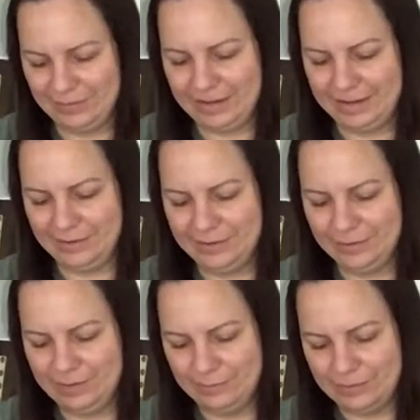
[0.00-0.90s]
Add a
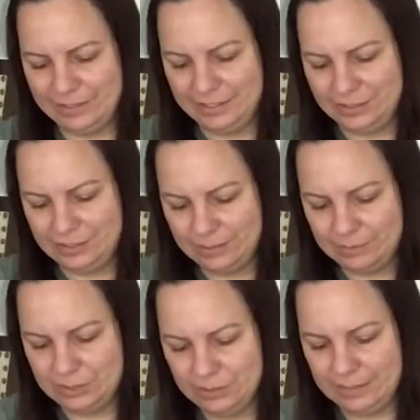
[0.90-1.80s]
little bit more dish
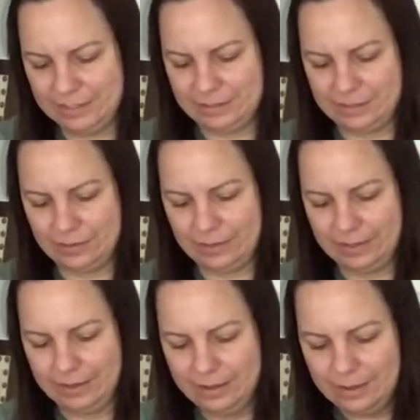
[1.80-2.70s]
soap to it so it
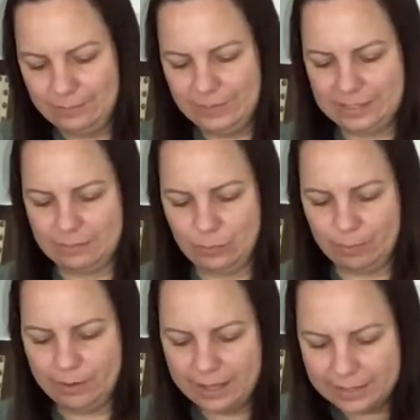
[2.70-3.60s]
makes it more
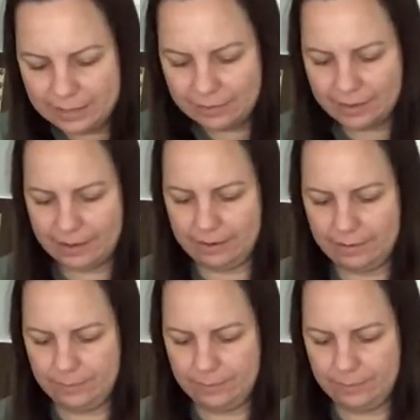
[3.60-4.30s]
putty-like.